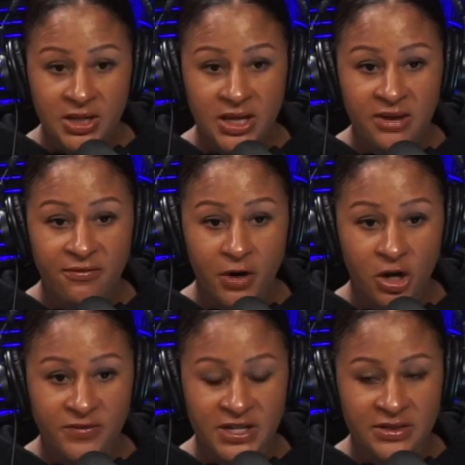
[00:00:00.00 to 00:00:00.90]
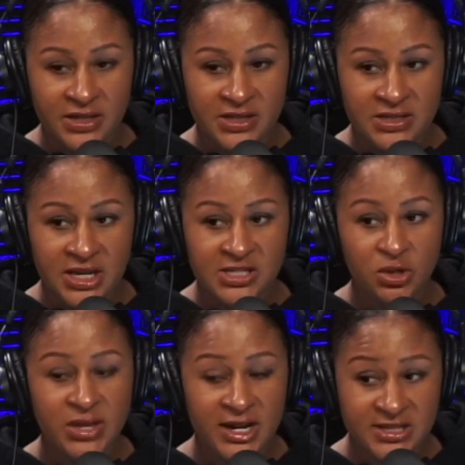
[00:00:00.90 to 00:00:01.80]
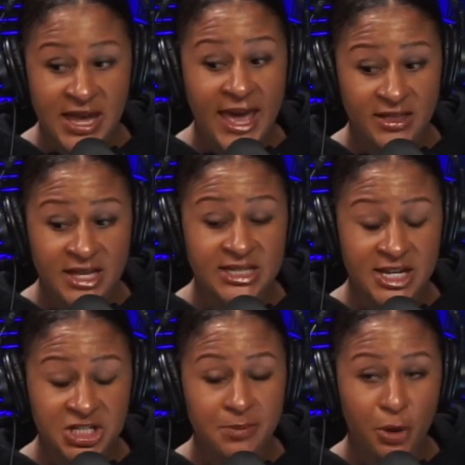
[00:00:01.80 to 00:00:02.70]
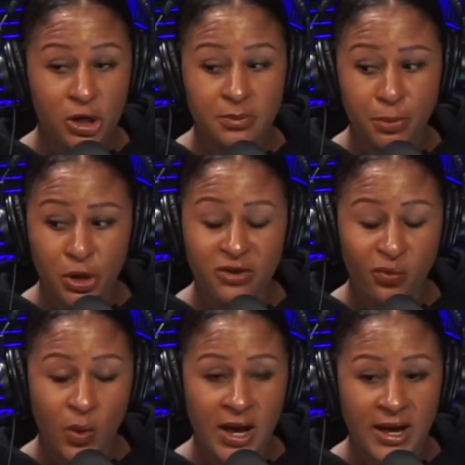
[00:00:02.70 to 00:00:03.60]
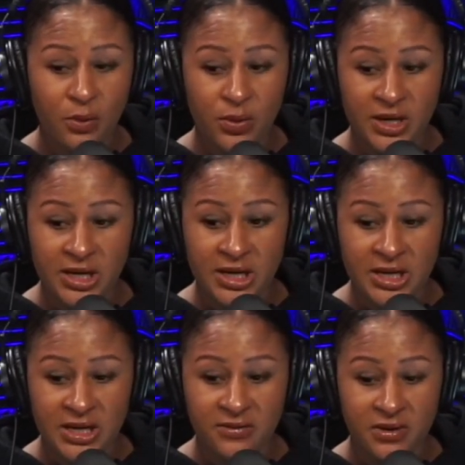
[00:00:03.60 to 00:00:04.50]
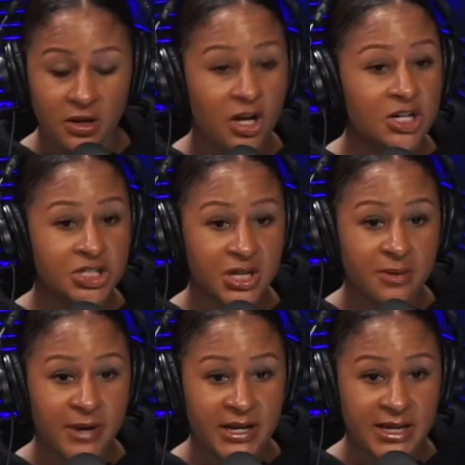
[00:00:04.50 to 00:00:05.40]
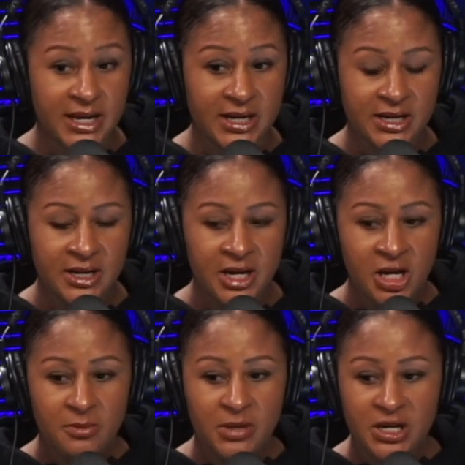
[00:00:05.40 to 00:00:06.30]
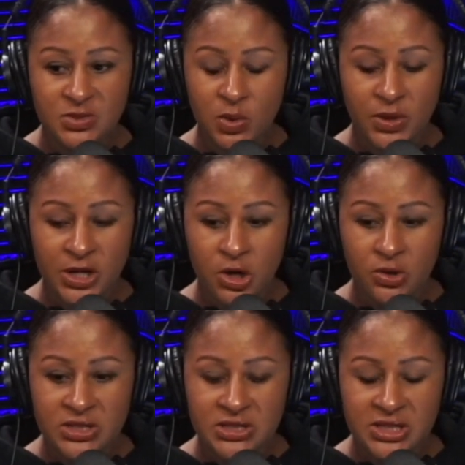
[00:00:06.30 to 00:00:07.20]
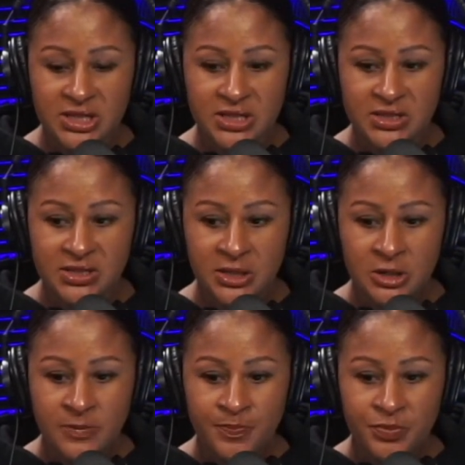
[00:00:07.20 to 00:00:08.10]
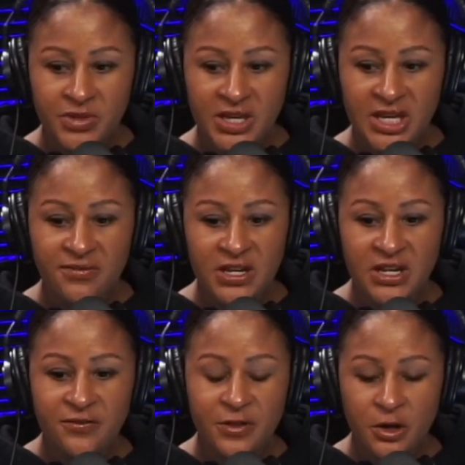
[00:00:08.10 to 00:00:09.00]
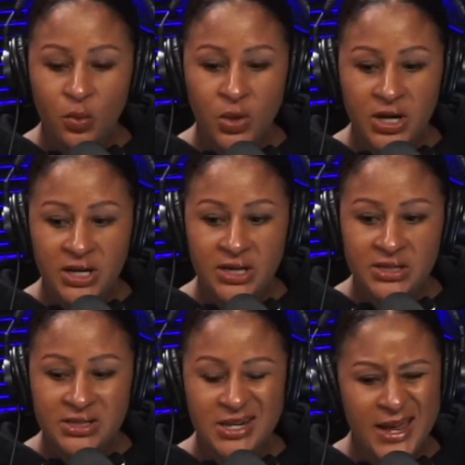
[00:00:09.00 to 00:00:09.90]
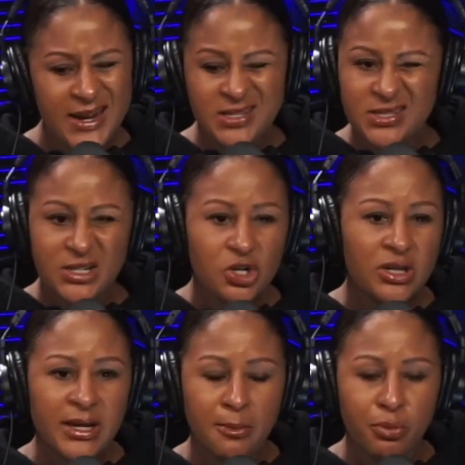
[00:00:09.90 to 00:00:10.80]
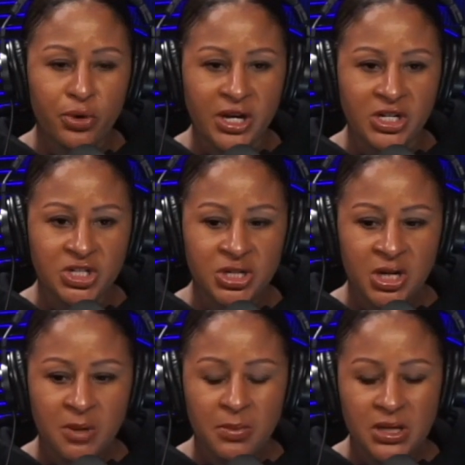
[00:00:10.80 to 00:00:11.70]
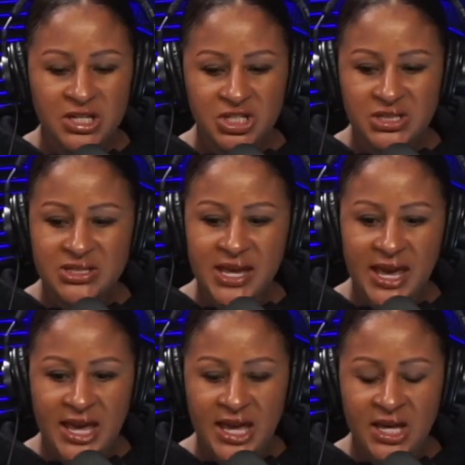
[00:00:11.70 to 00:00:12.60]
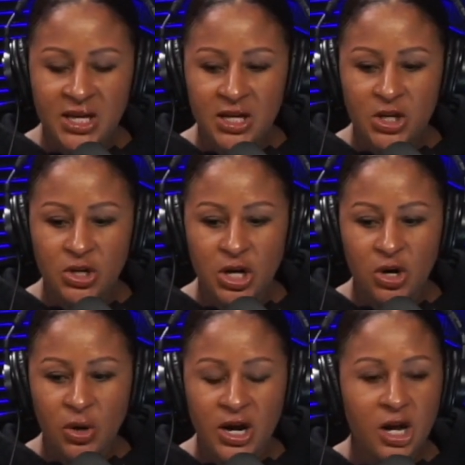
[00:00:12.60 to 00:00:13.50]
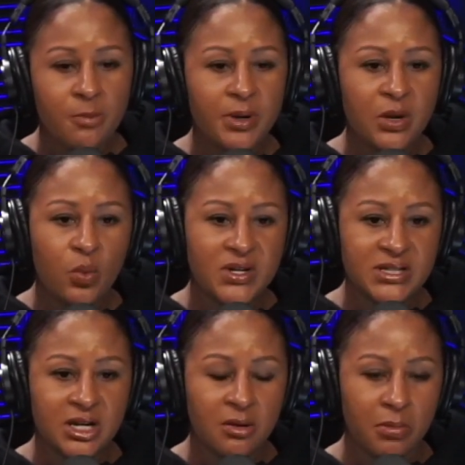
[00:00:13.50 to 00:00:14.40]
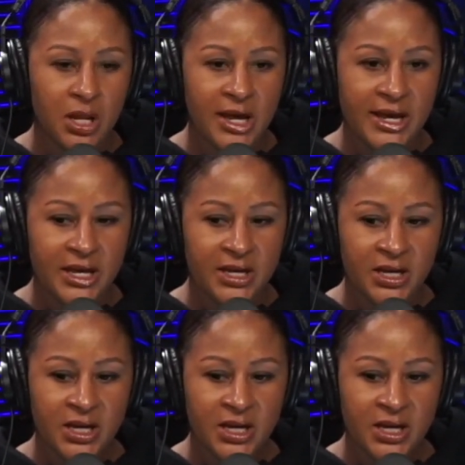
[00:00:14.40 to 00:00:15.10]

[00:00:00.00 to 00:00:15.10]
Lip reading: involved in this, and so that's actually part of why we even launched Get My Data, because what we noticed is, even if there was not necessarily a breach, but let's just say a company wasn't compliant,